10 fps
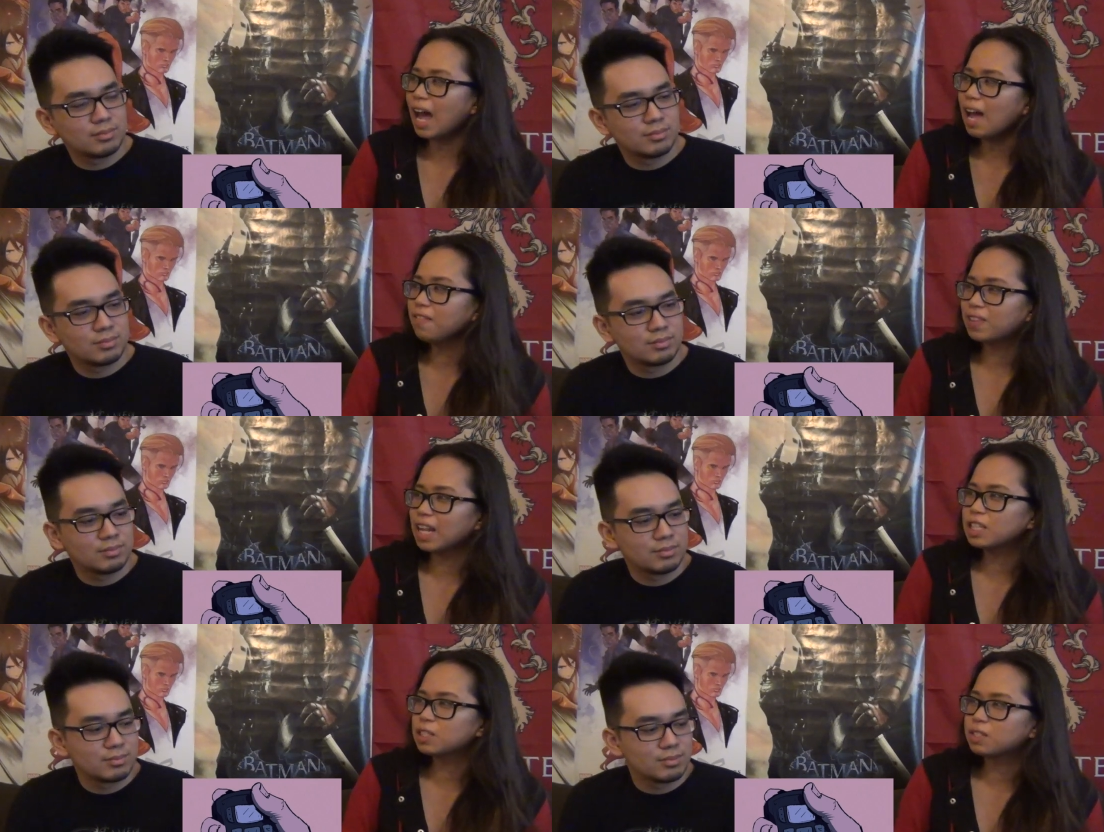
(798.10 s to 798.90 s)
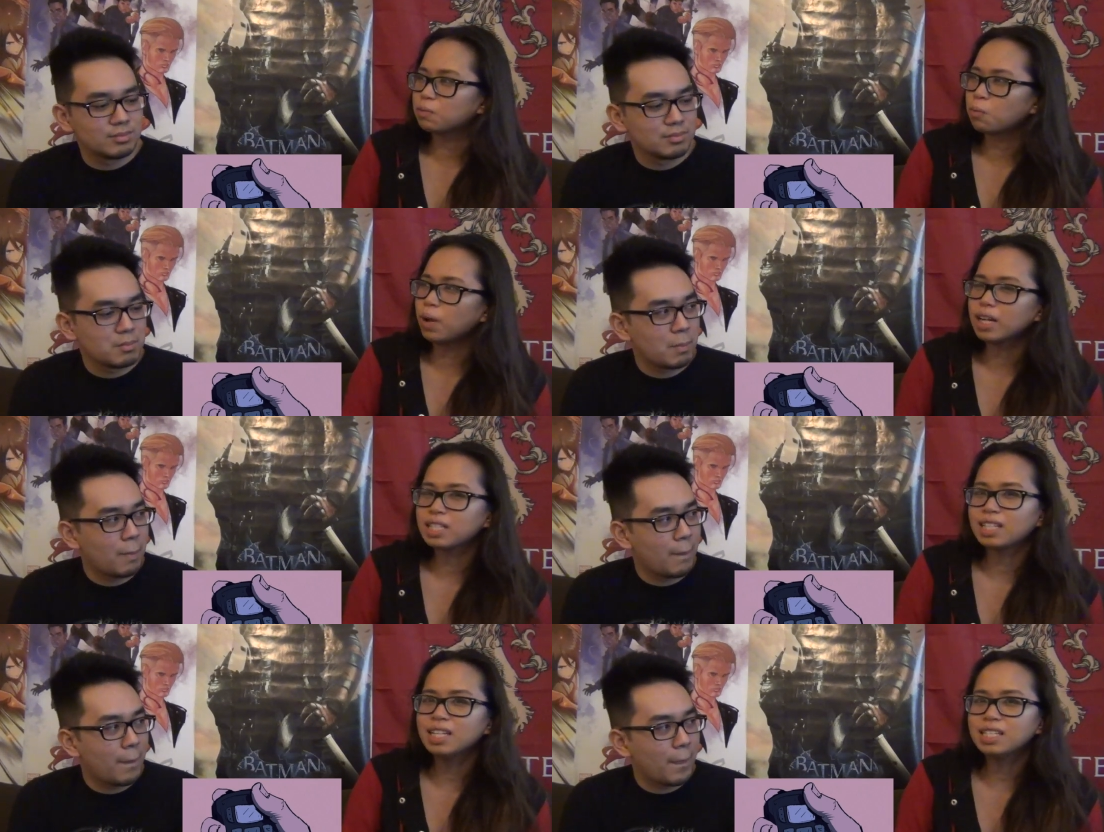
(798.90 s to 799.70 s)
Speaker 1: have, that's what a
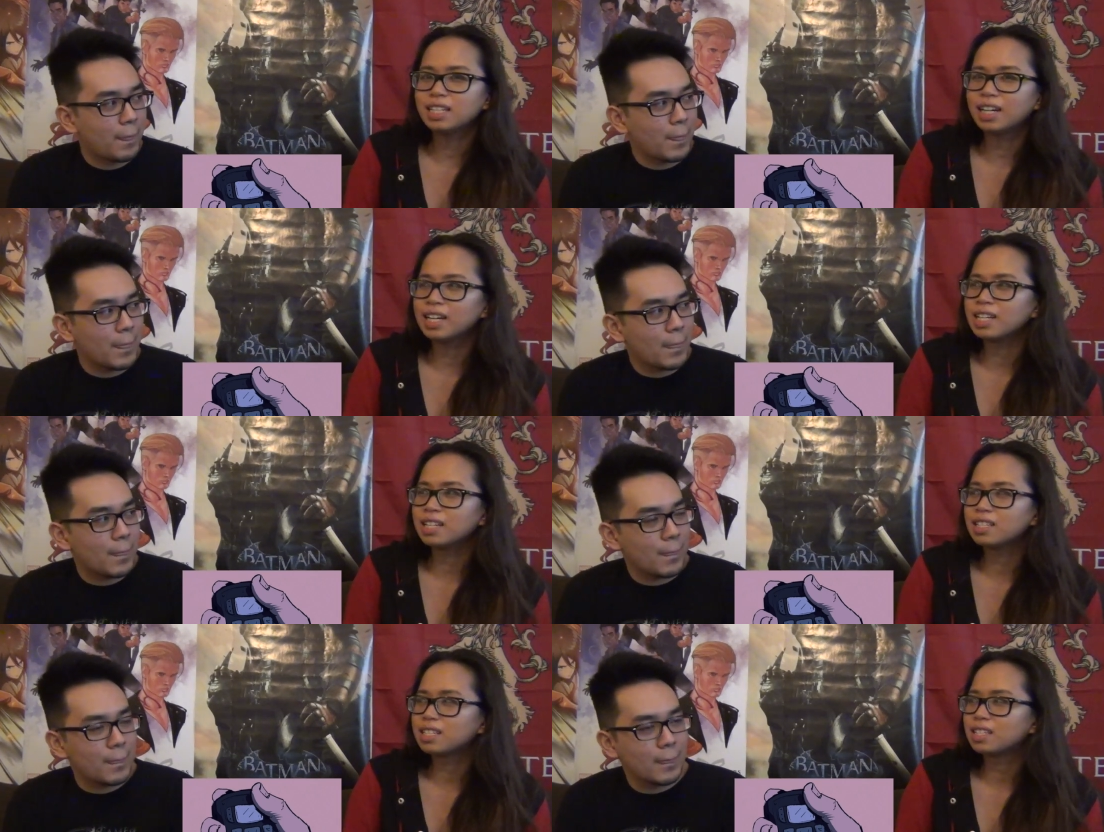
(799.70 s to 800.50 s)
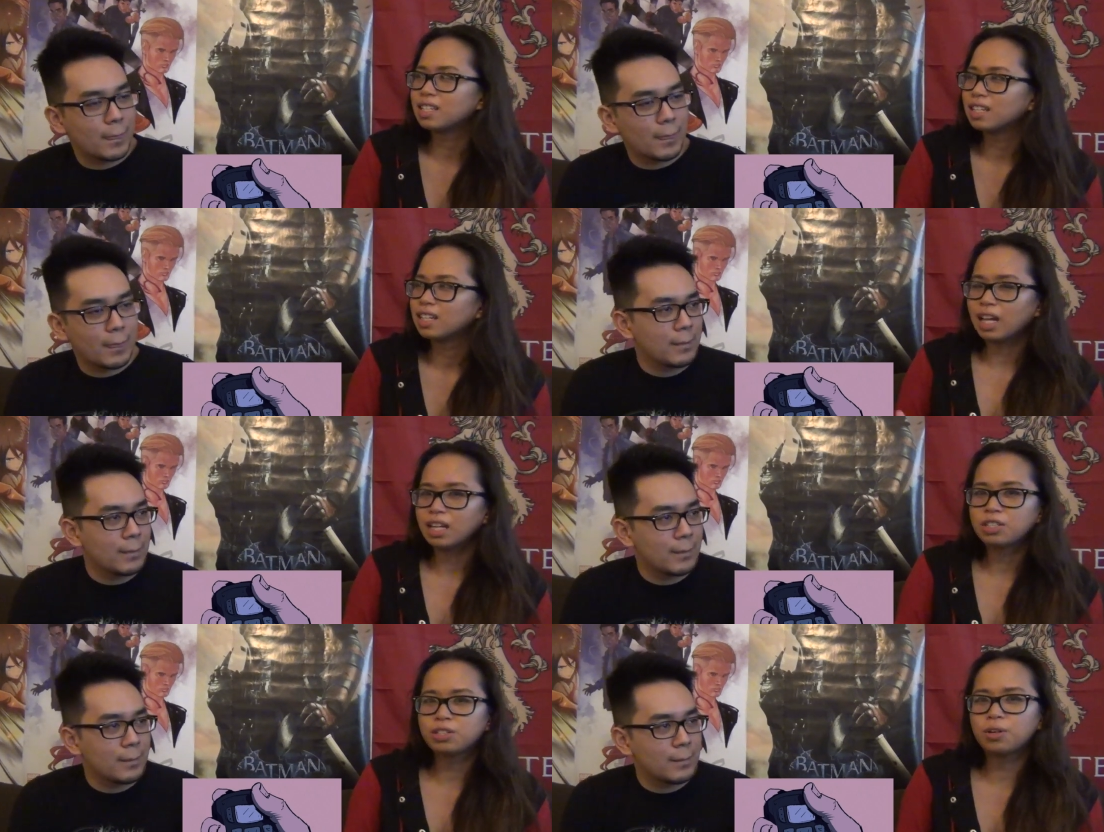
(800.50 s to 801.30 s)
sensor is. Mm.
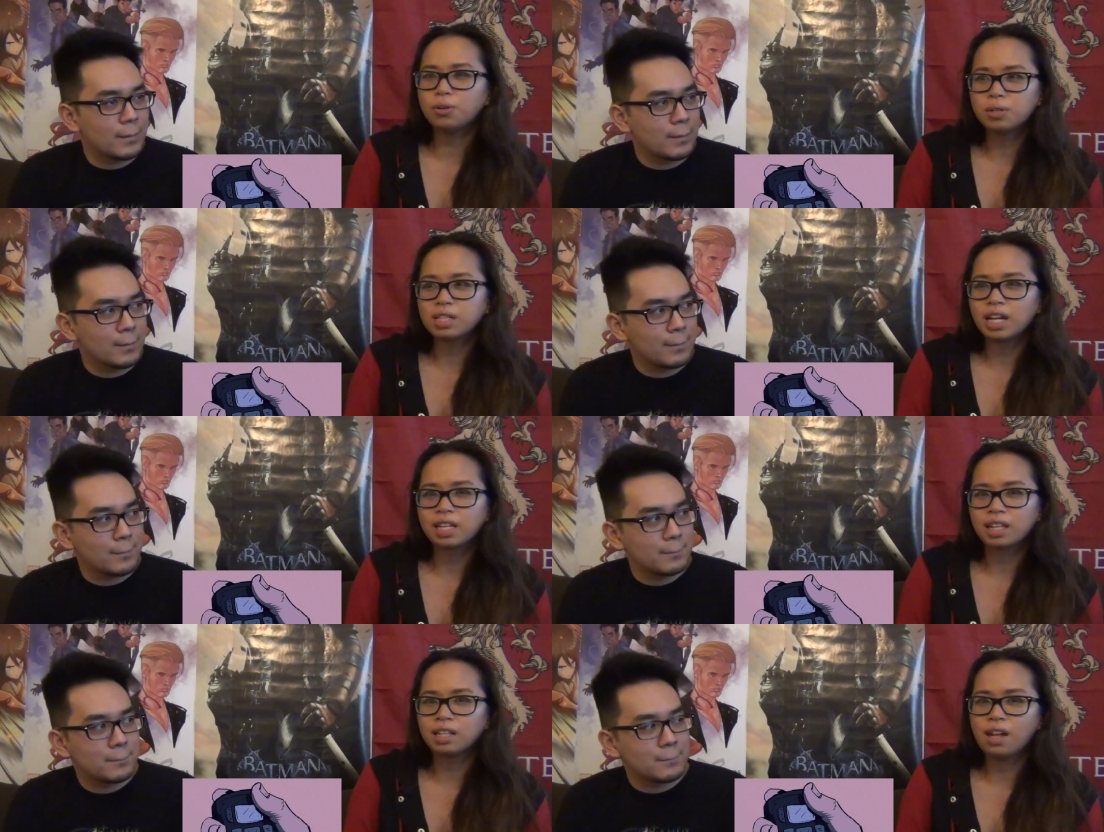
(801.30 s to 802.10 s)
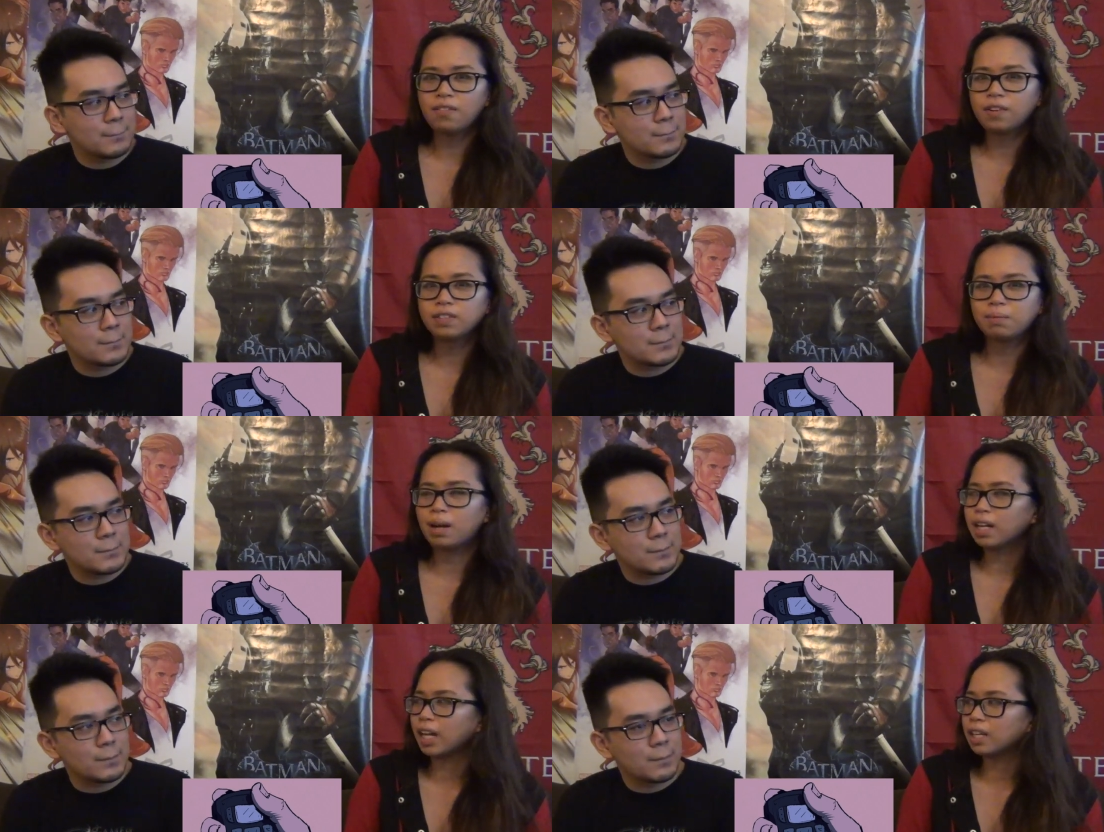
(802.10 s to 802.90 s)
It shows like the level of
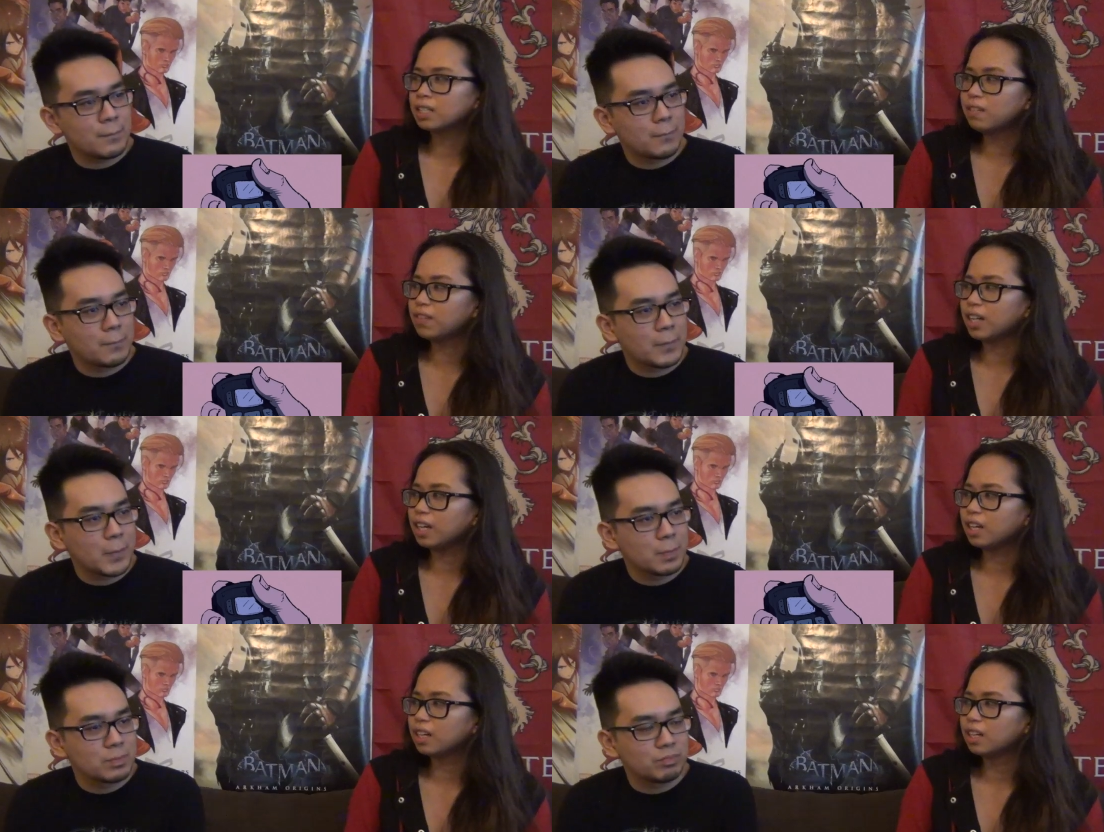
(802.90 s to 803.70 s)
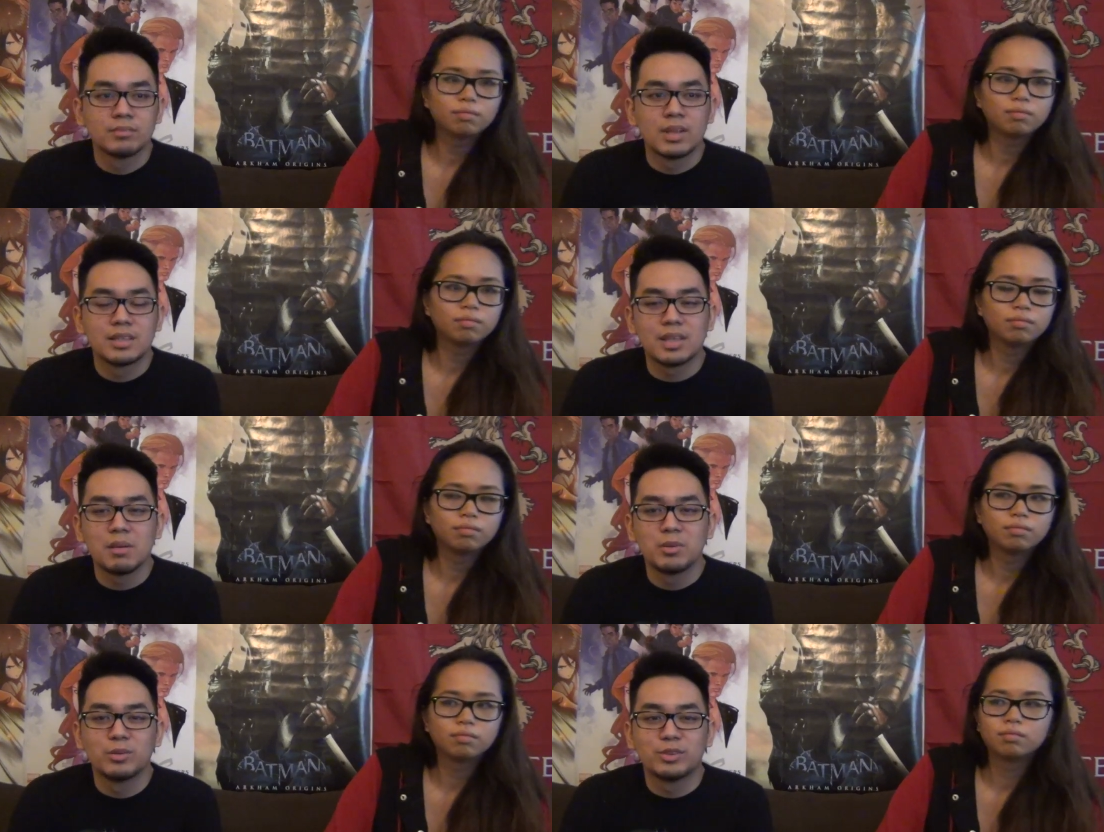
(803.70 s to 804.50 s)
demonic activity.
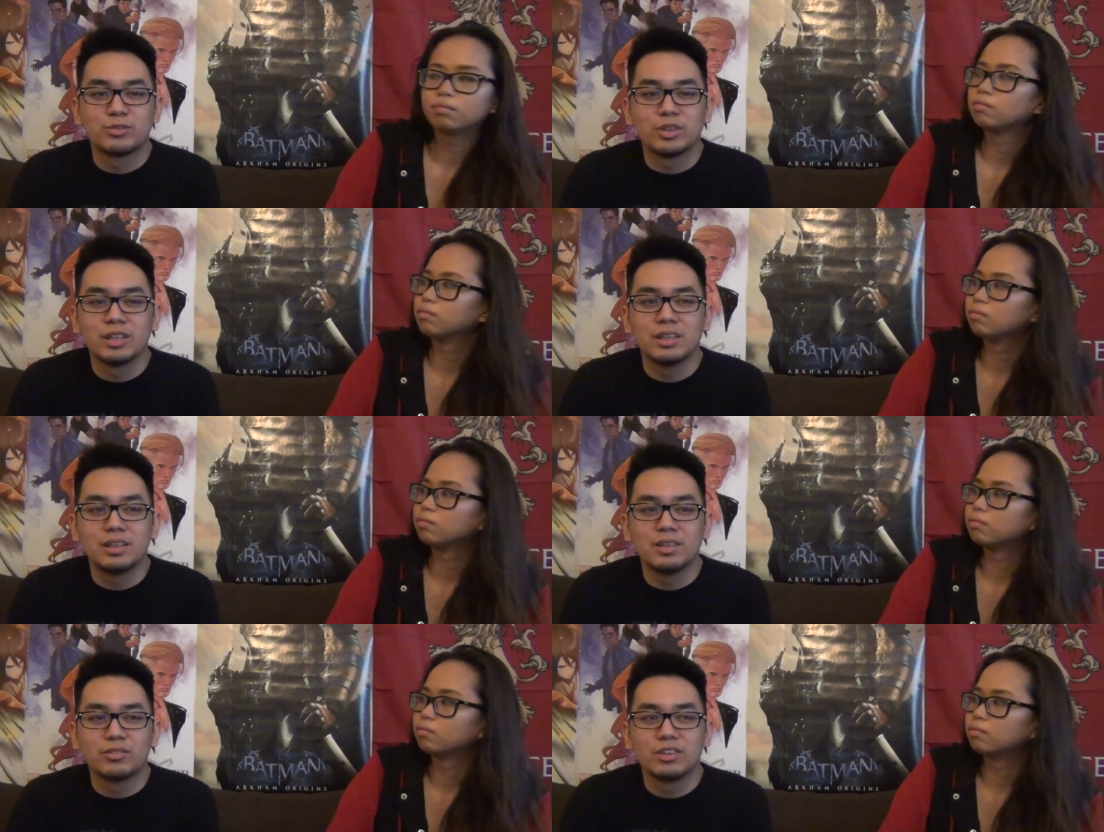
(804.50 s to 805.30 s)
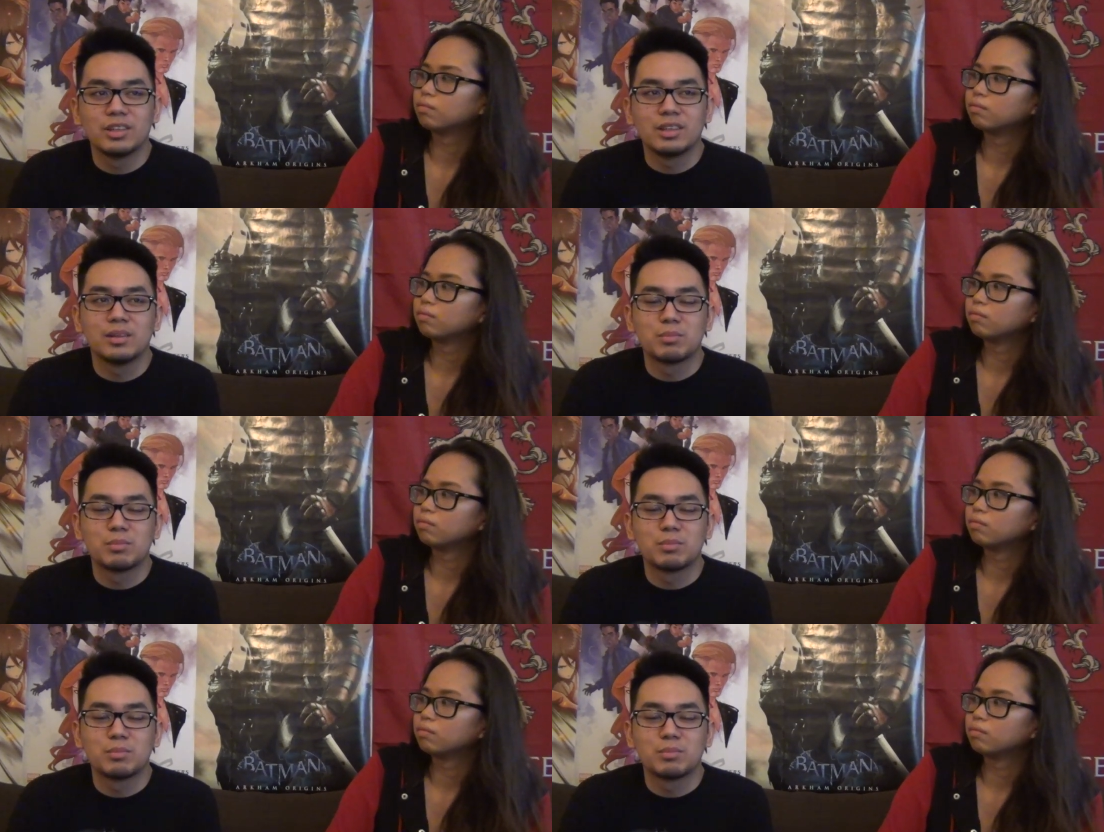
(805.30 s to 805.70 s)
Speaker 2: Simon was really, really